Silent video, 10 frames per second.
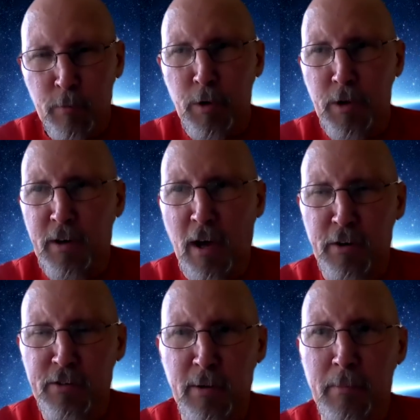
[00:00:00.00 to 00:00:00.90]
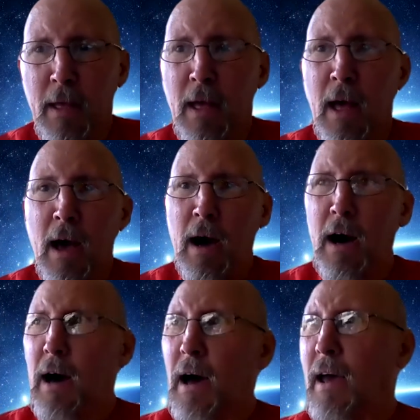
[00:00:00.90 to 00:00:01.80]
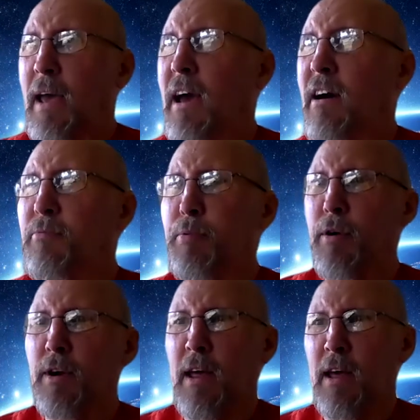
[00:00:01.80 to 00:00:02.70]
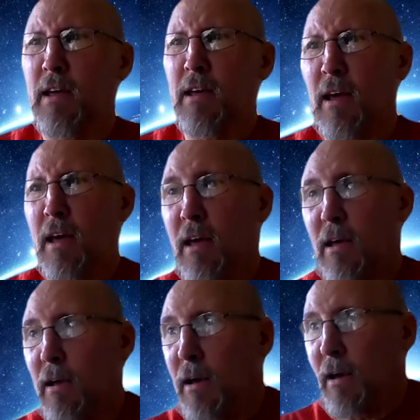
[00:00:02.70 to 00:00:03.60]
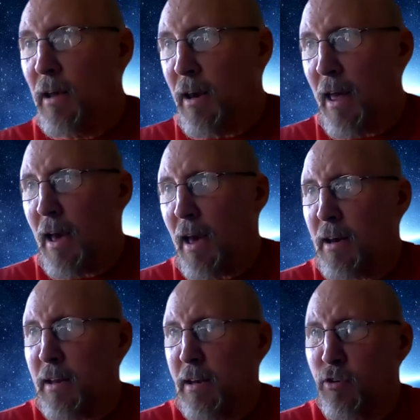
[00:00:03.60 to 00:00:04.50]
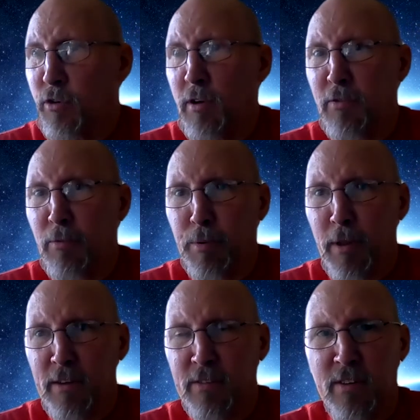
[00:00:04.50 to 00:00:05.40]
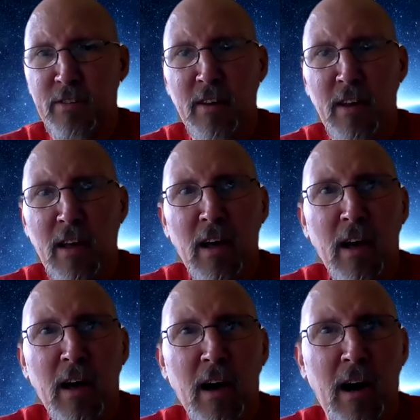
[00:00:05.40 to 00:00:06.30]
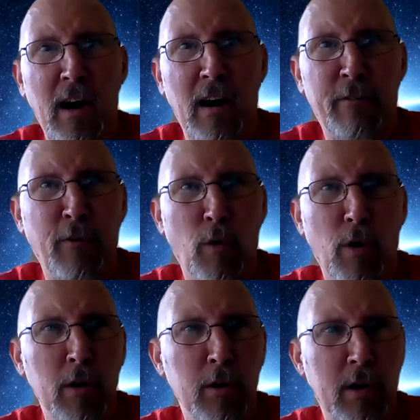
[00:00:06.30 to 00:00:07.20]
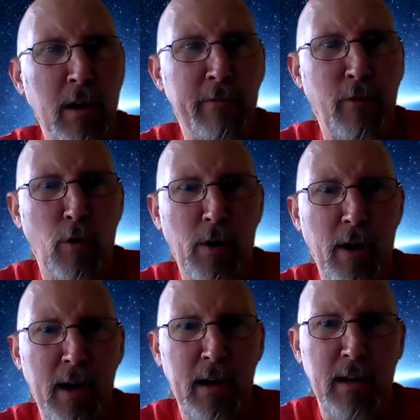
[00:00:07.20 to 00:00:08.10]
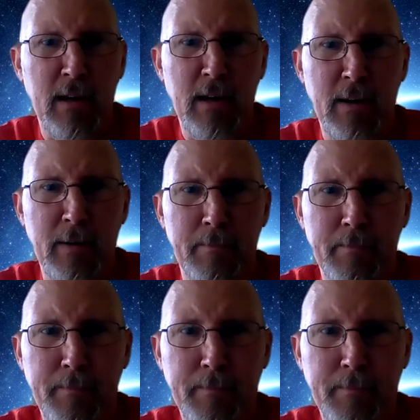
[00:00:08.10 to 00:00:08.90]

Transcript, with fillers: really tiresome. Uh, I have put a uh, an ad in two different places uh, for looking for a um,